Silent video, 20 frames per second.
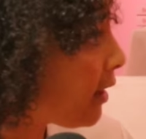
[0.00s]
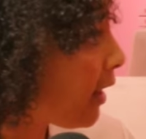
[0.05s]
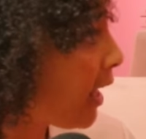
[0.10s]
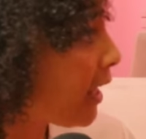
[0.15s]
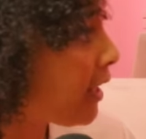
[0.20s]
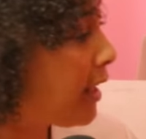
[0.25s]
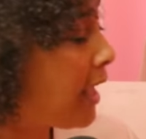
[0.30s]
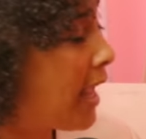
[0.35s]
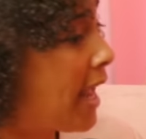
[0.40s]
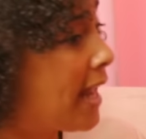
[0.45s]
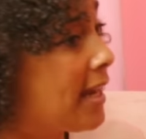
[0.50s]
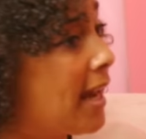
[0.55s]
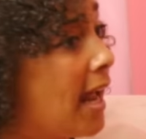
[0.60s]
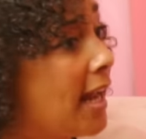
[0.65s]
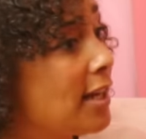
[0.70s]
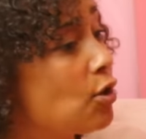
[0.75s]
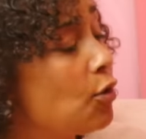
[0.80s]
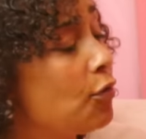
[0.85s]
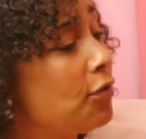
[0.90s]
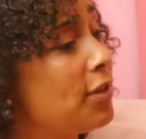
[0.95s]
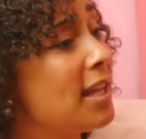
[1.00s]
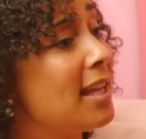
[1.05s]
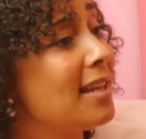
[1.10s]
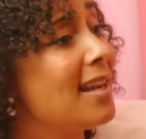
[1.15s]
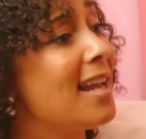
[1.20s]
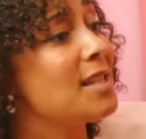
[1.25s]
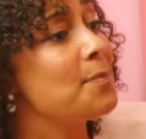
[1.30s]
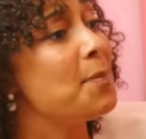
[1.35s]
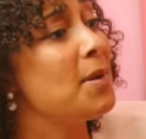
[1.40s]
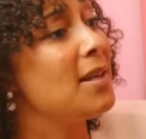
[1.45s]
Like, and I don't think it
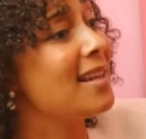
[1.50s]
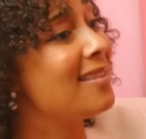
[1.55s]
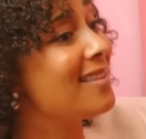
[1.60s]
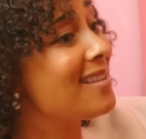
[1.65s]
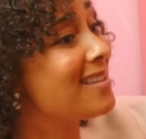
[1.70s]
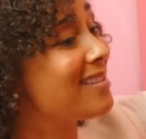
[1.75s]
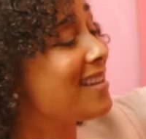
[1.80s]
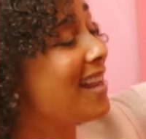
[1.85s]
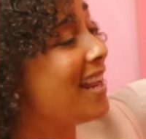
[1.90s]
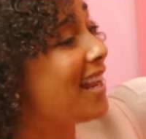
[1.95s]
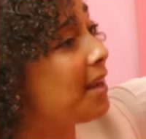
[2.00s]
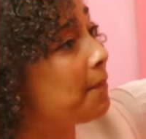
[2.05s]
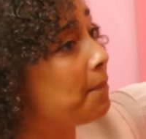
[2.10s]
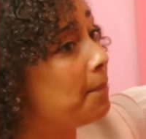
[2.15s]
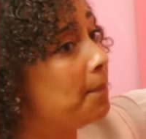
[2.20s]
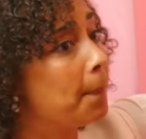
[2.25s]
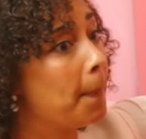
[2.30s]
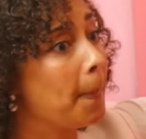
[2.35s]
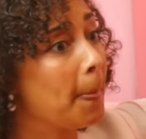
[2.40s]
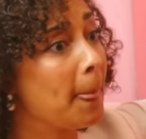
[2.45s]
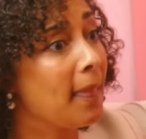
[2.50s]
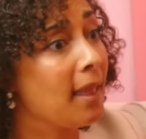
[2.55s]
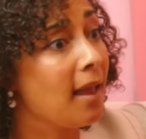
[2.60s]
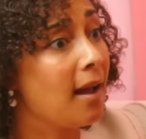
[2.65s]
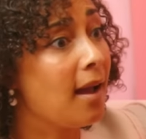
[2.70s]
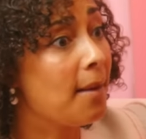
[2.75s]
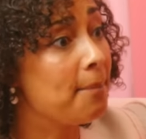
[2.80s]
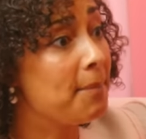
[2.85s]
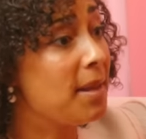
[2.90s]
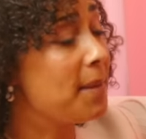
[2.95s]
has been at the same,
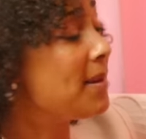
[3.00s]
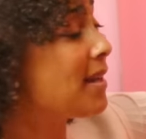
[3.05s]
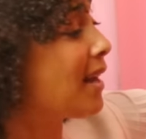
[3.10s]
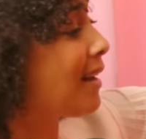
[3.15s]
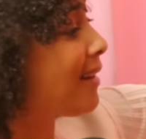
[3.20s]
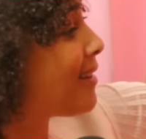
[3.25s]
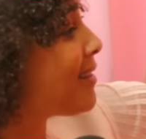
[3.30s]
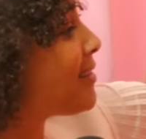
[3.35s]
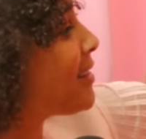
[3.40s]
maybe not at